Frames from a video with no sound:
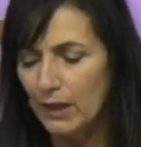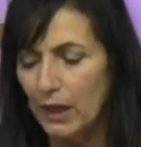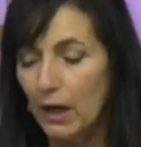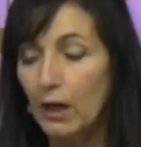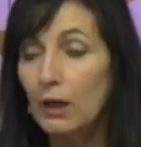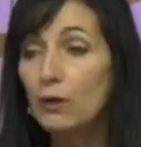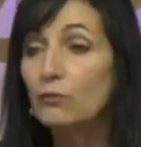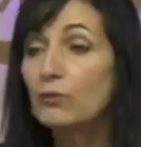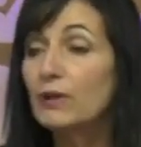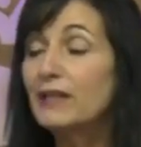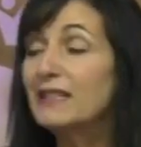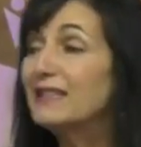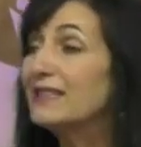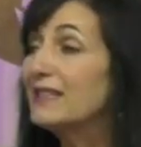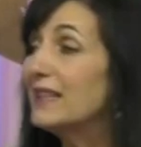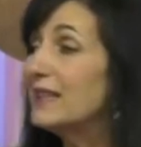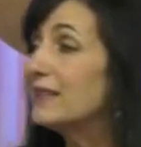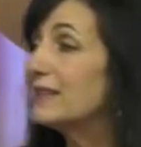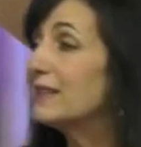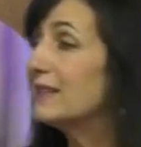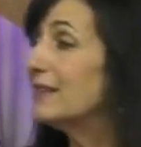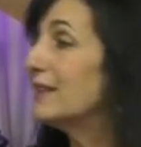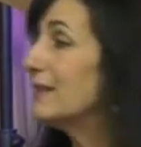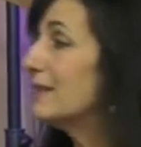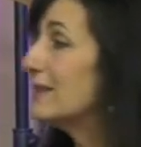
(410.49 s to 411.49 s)
Uh,
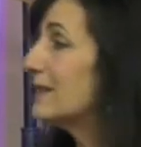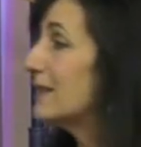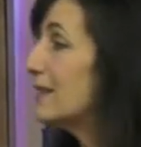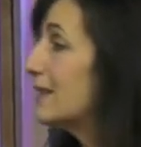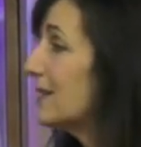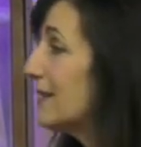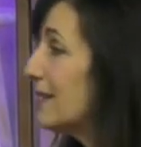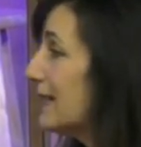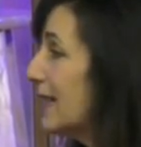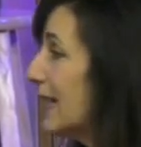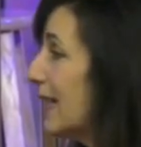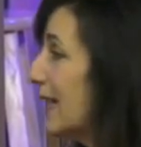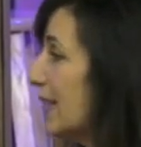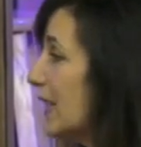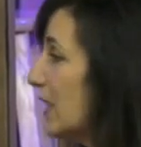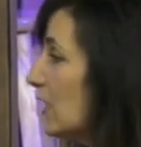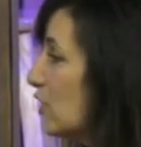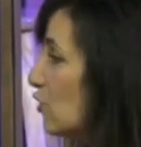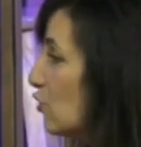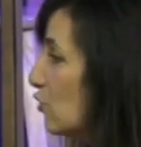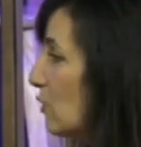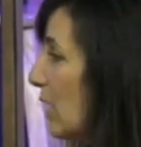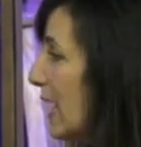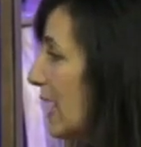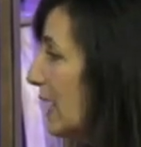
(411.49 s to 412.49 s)
resistance to satanic
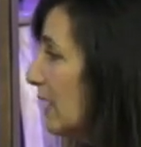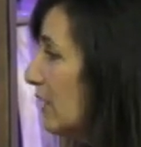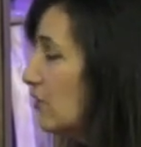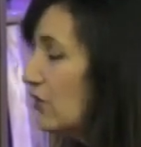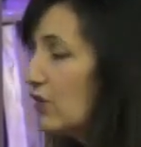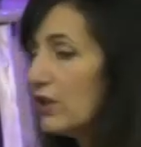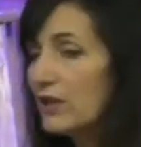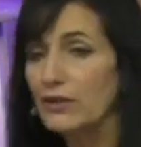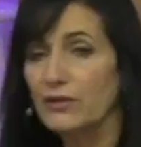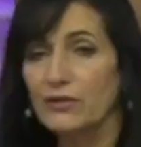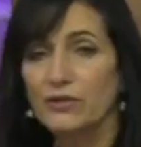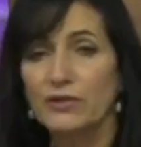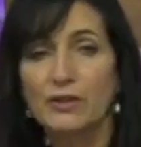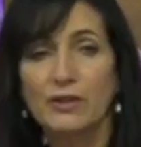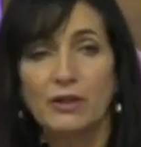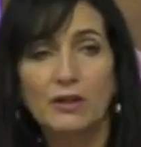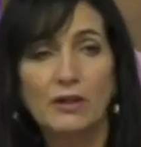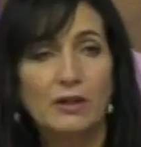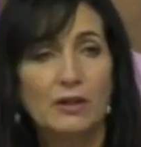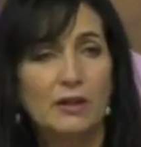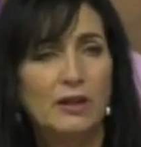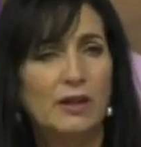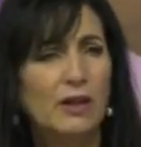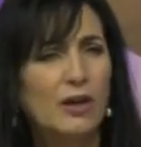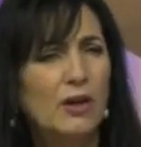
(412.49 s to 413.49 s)
strategies.
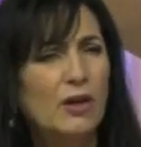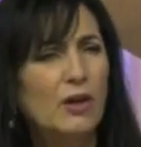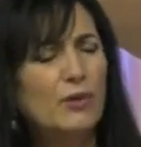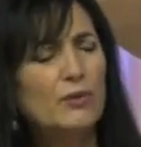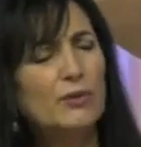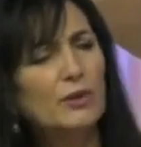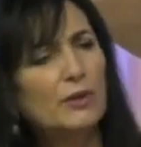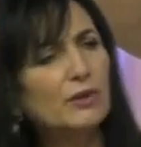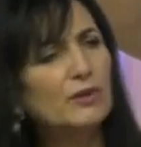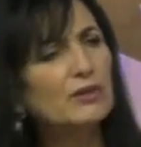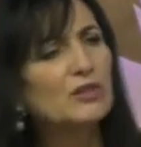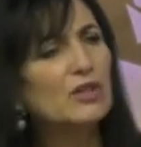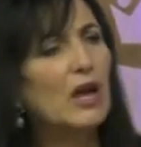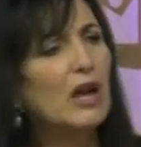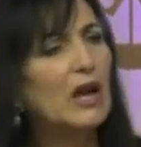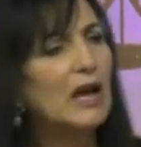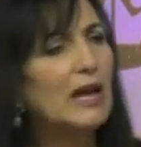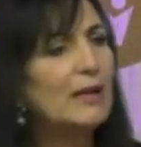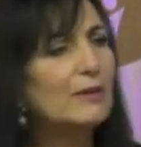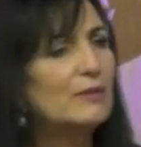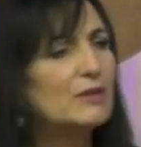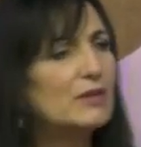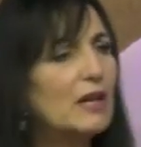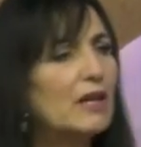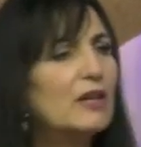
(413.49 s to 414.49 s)
You know, there are
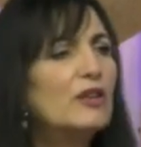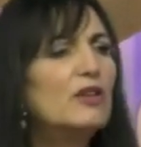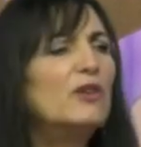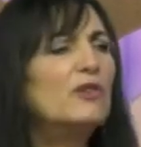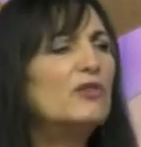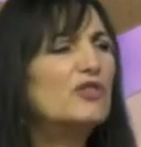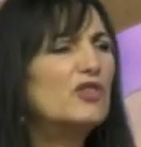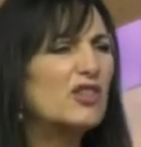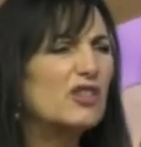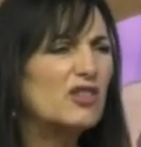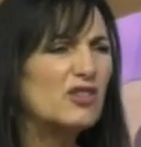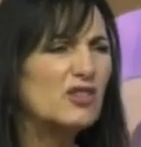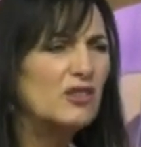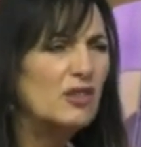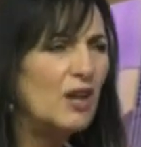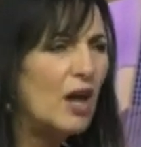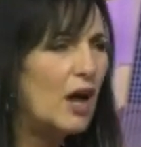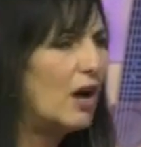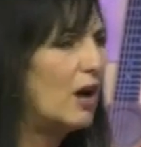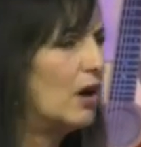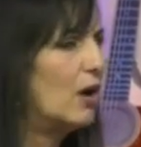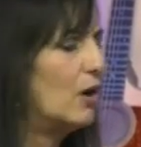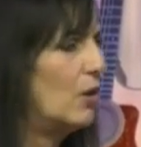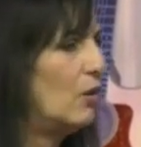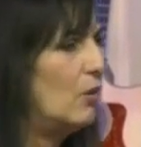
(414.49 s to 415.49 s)
times that you just
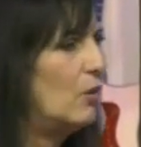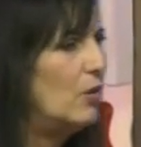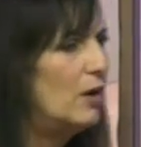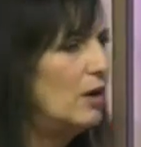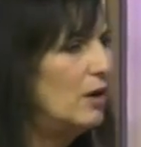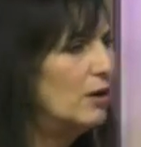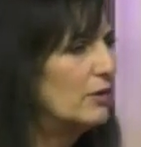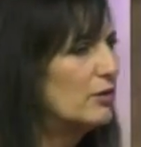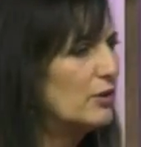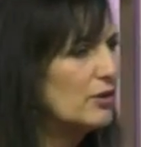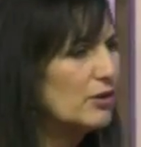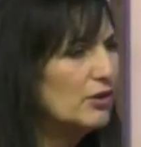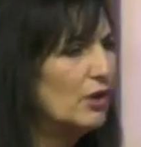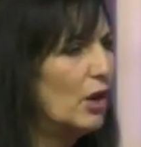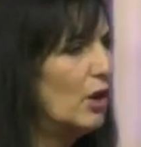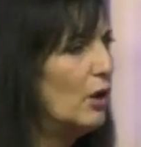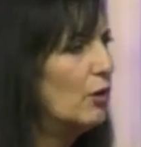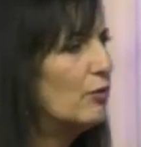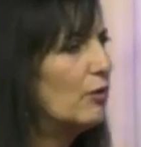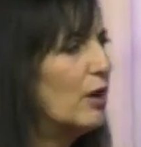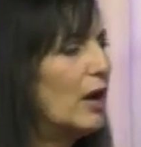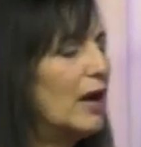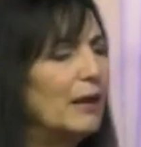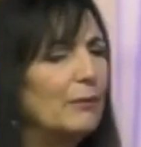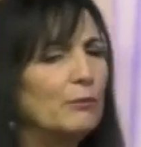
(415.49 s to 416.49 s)
know there's
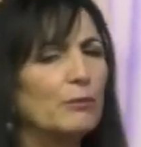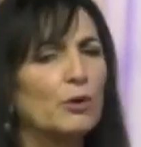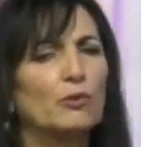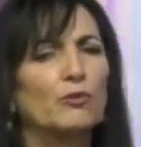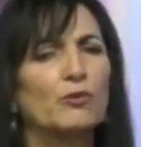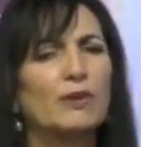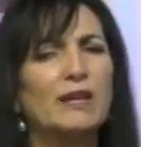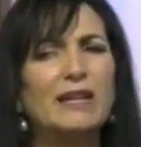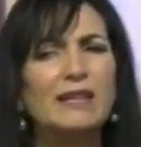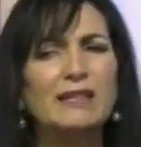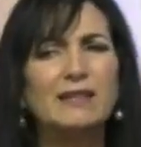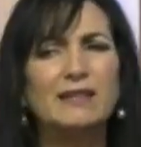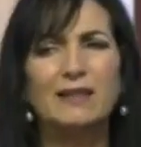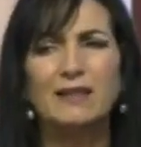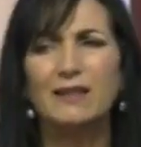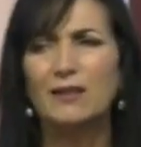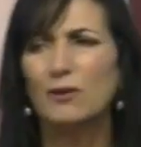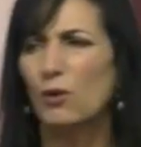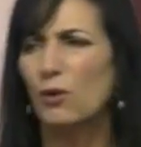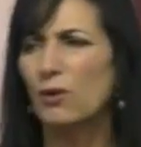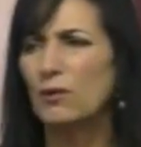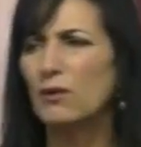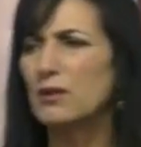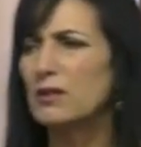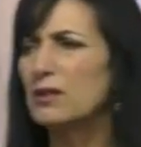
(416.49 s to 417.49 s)
no rhyme or reason, and
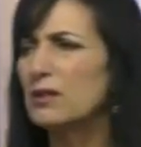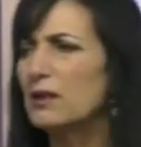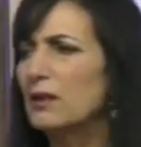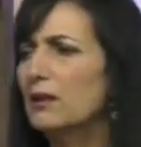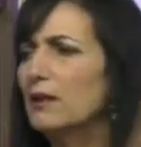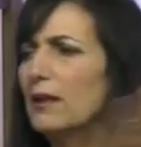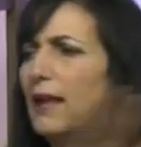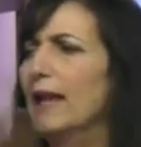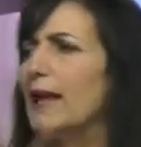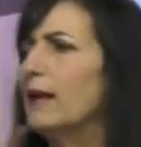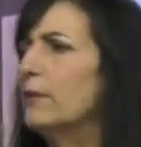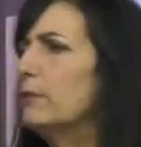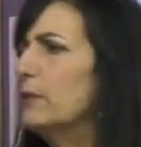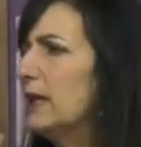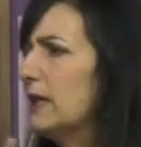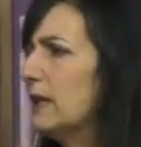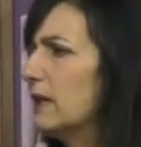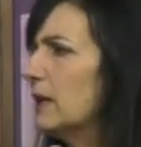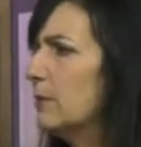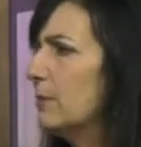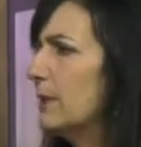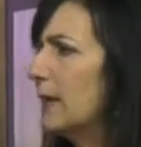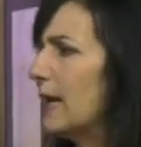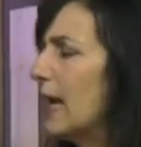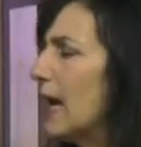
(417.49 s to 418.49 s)
all this calamity
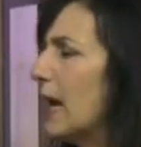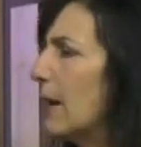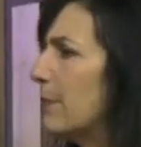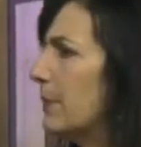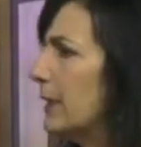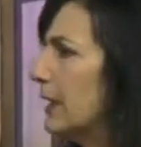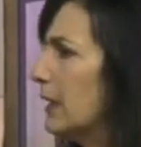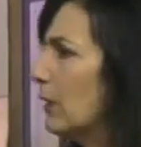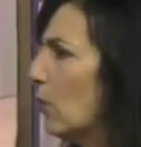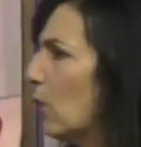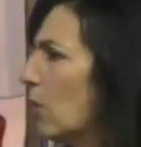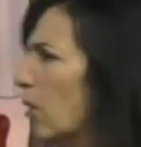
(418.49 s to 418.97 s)
could be happening.